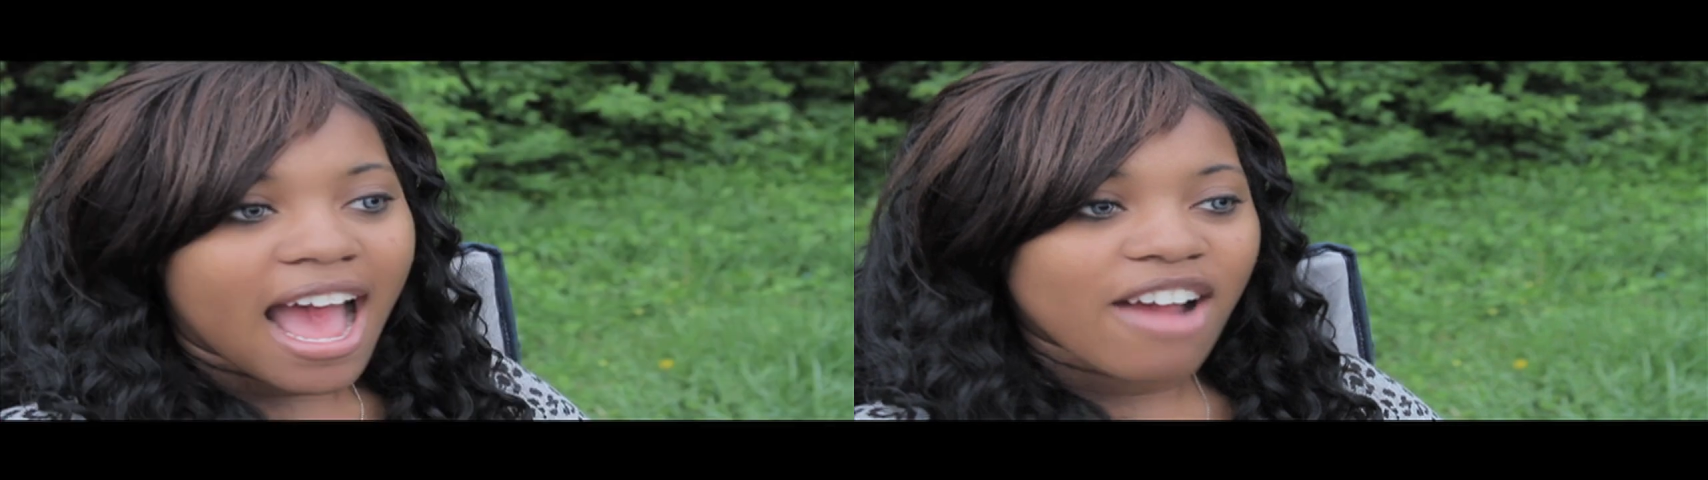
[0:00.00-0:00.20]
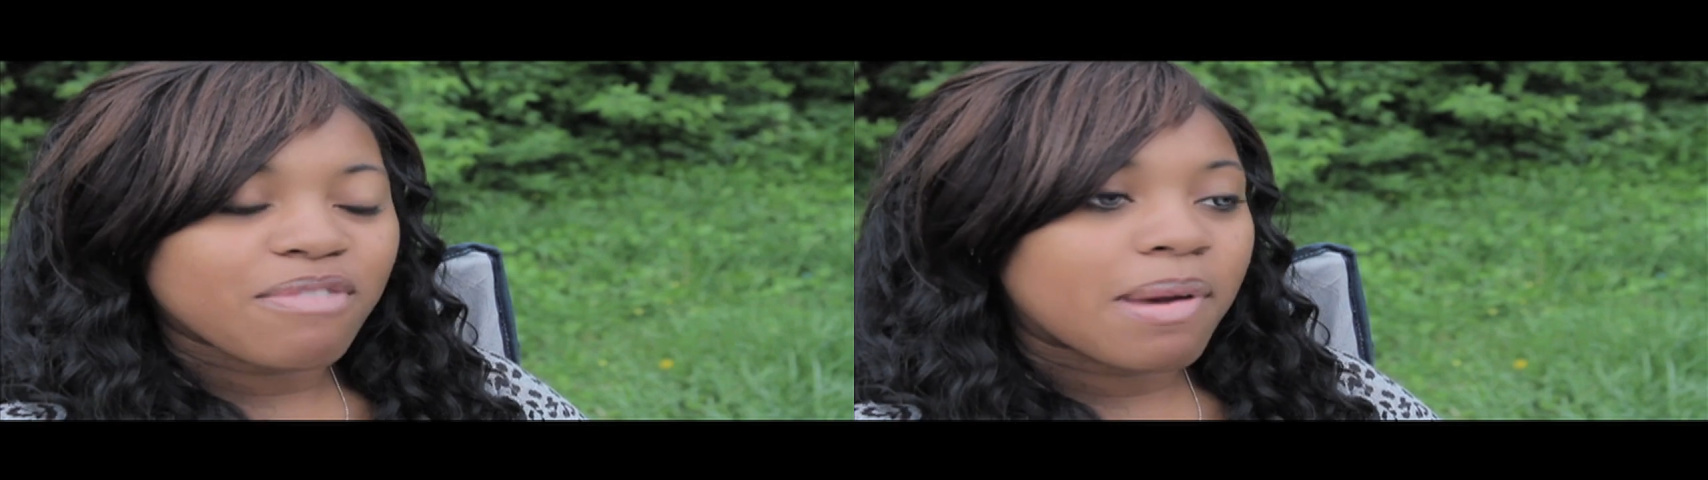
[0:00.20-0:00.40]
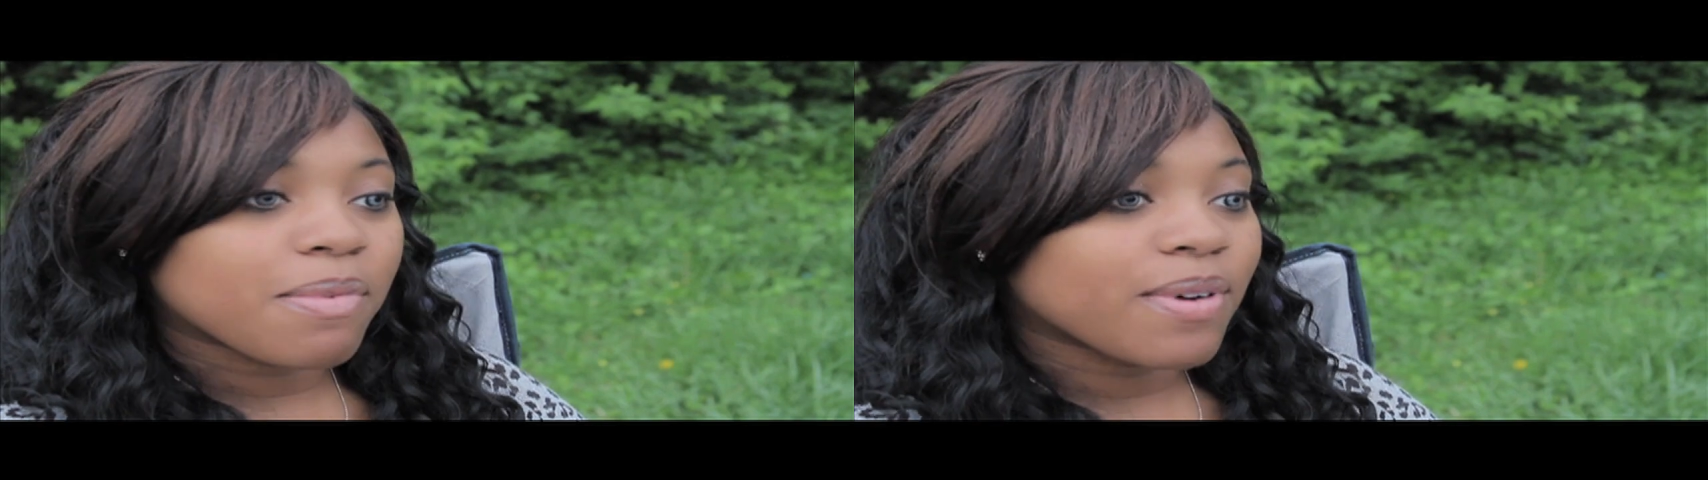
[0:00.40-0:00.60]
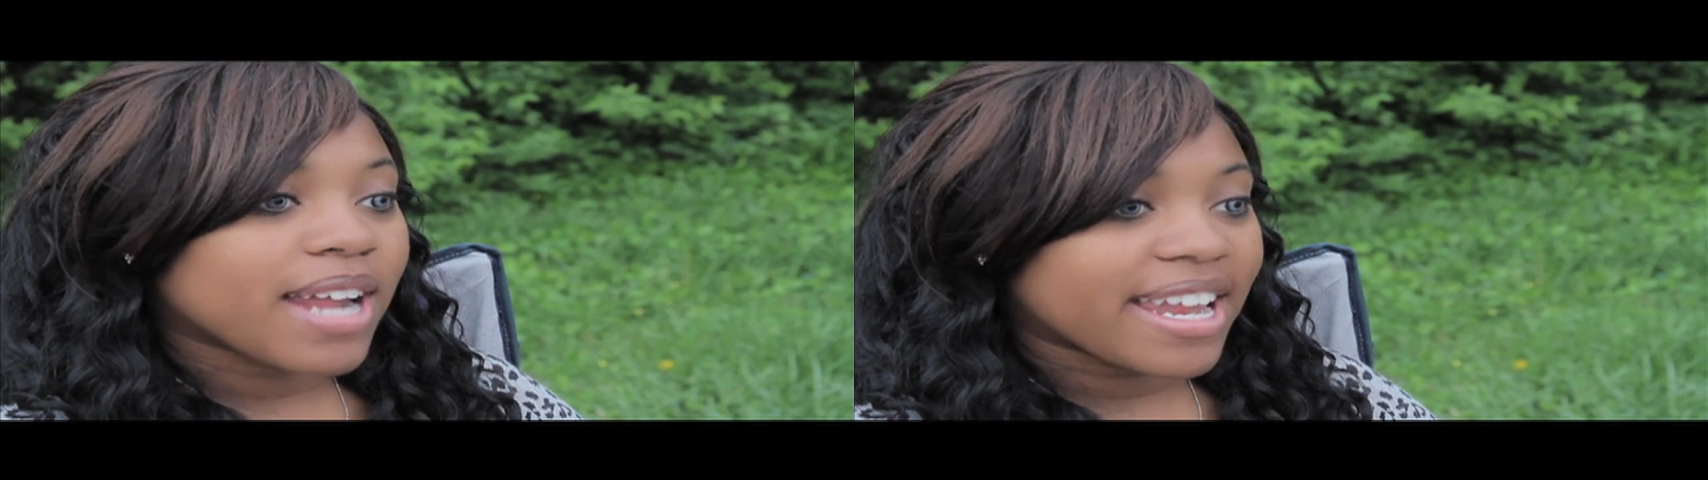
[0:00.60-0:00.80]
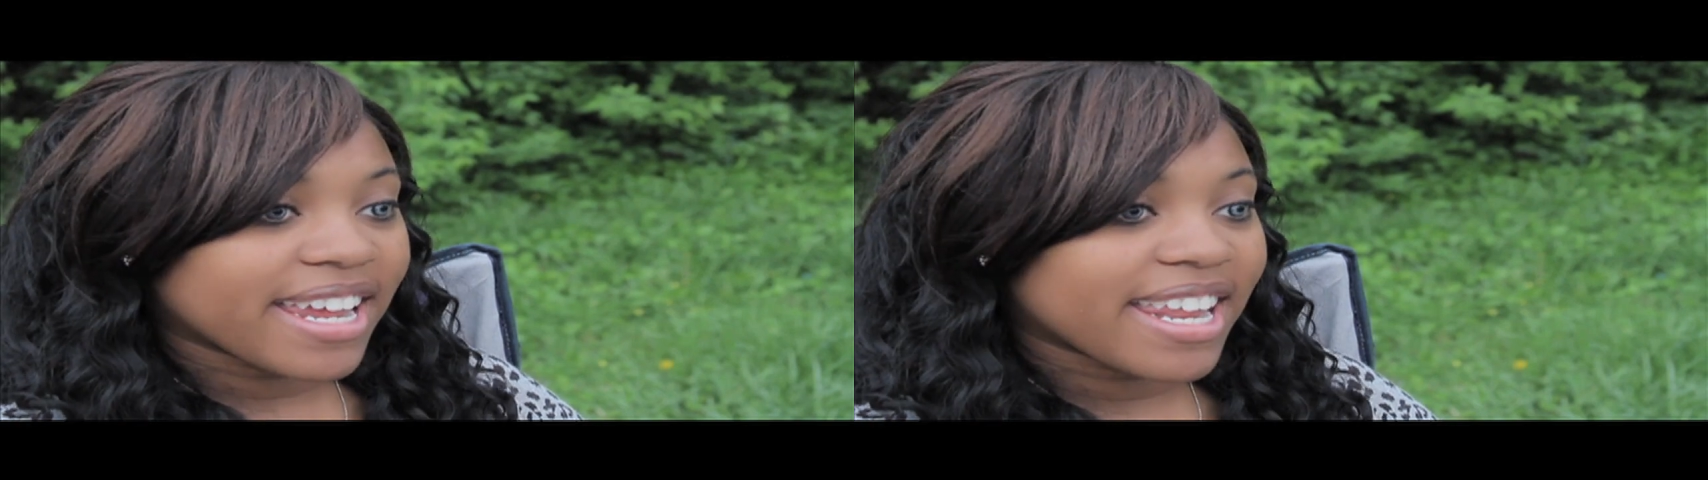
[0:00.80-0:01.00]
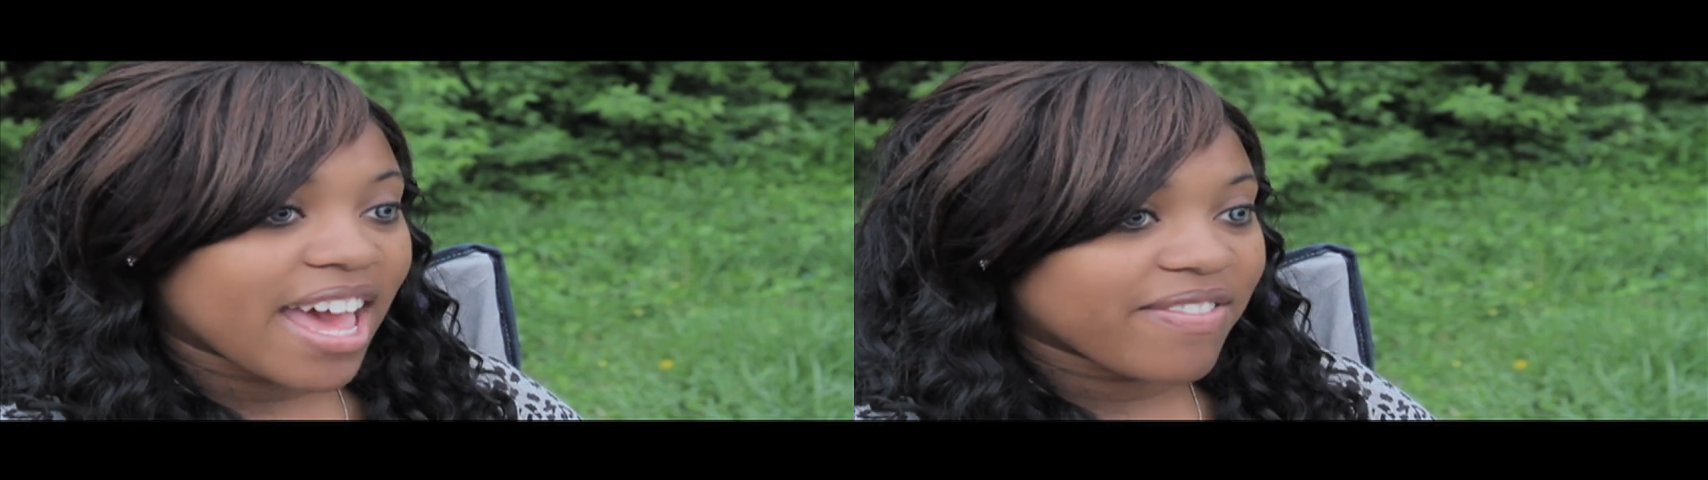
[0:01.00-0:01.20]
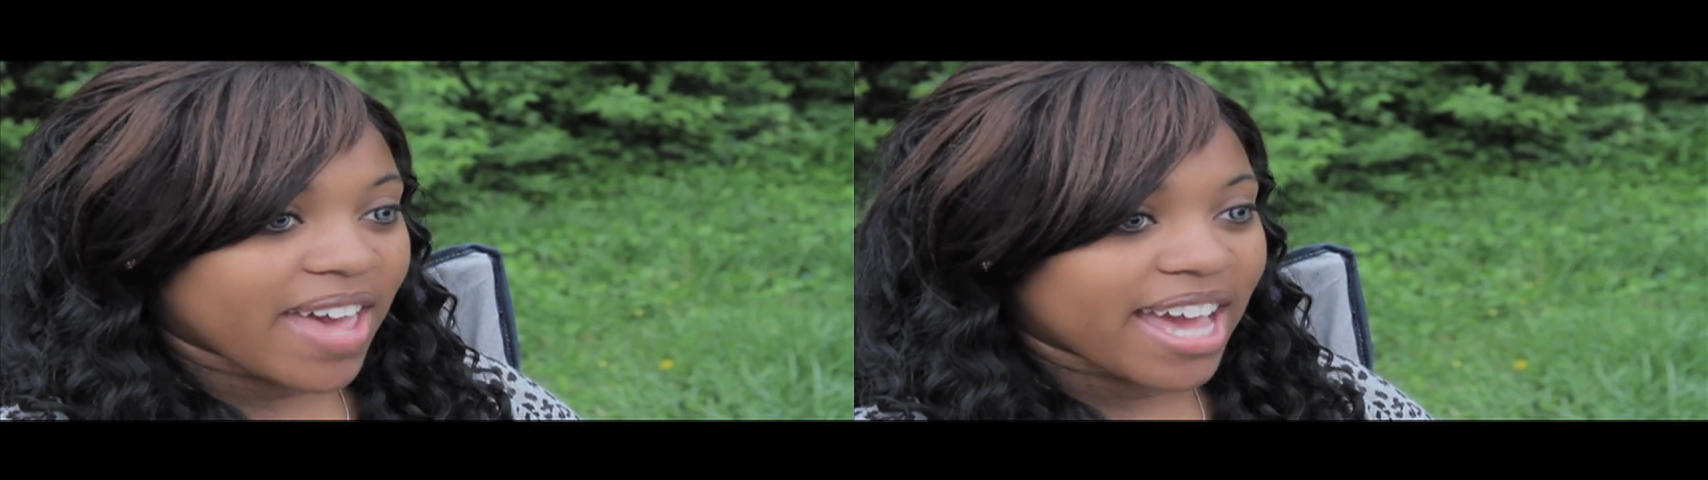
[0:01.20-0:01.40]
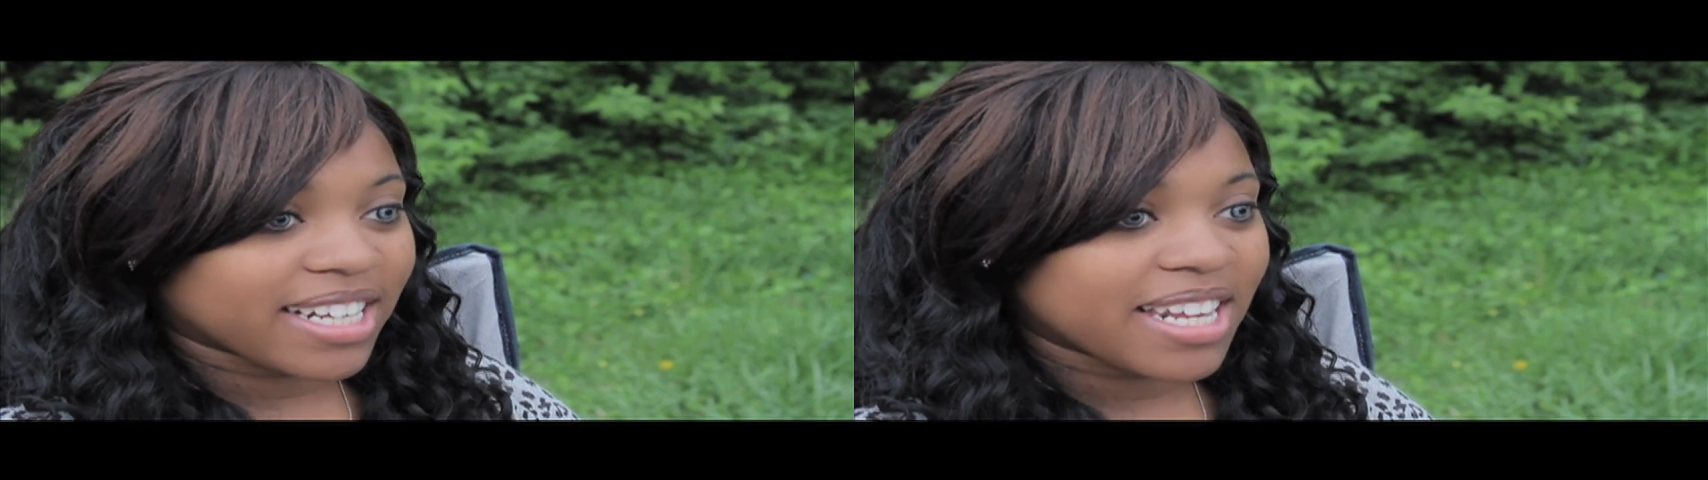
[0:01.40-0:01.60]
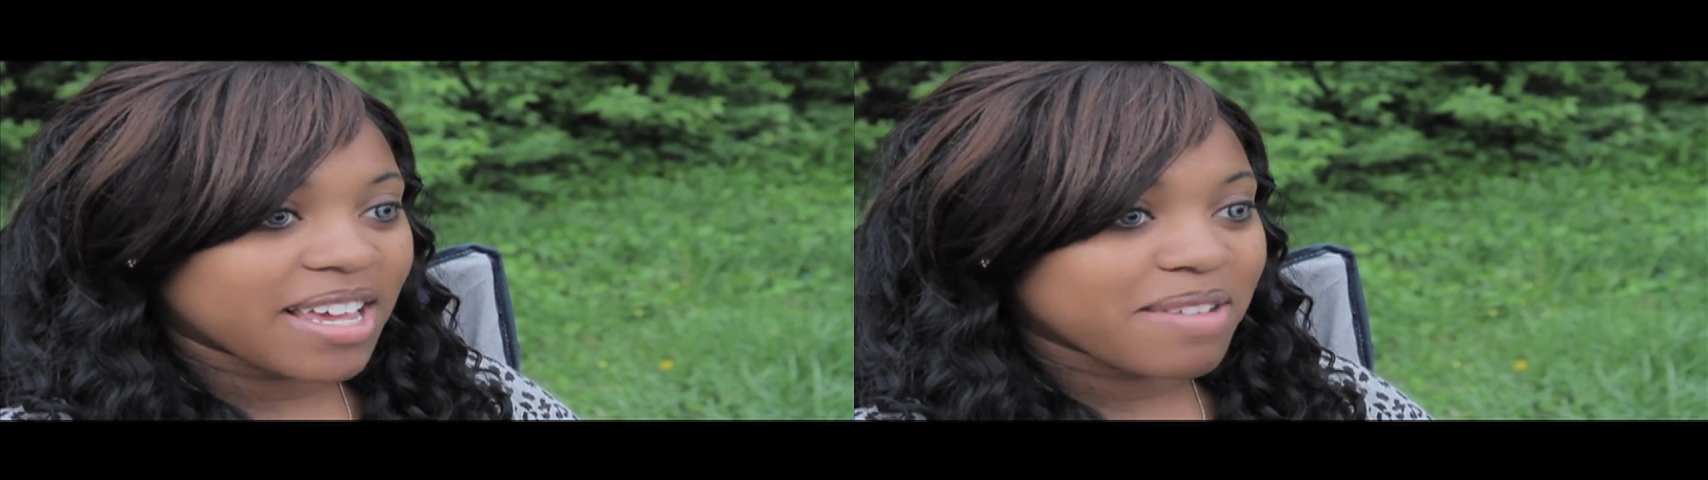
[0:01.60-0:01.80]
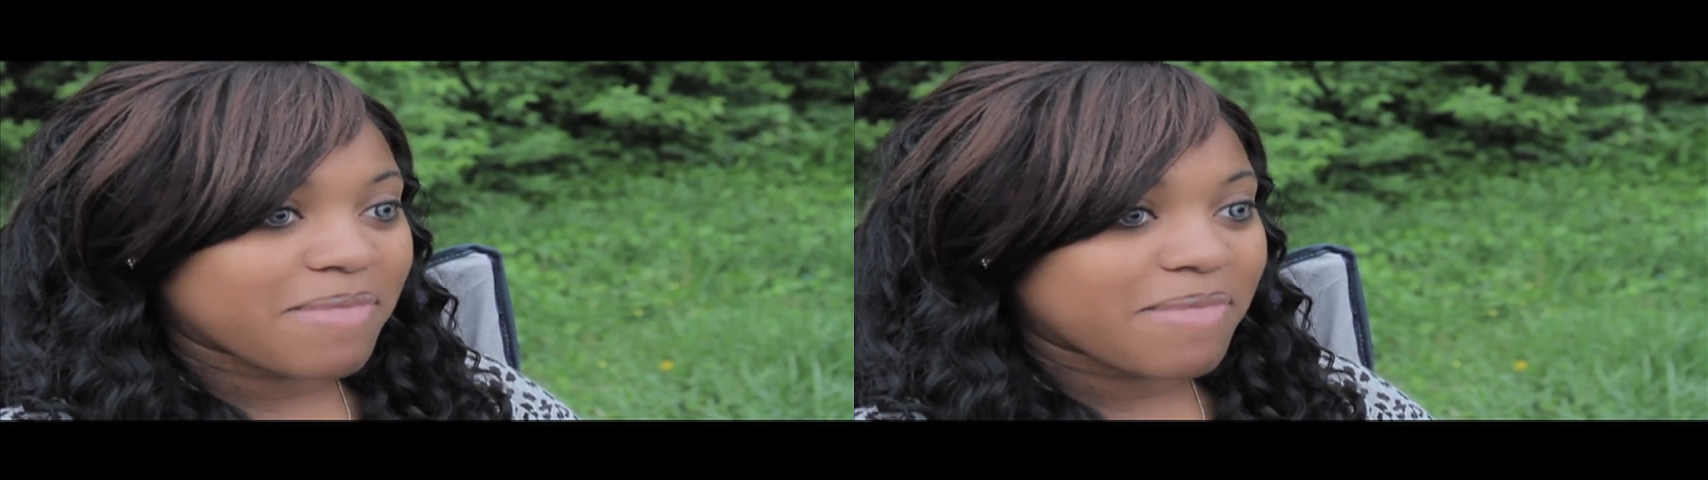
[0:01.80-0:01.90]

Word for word: I remember when I did have acne,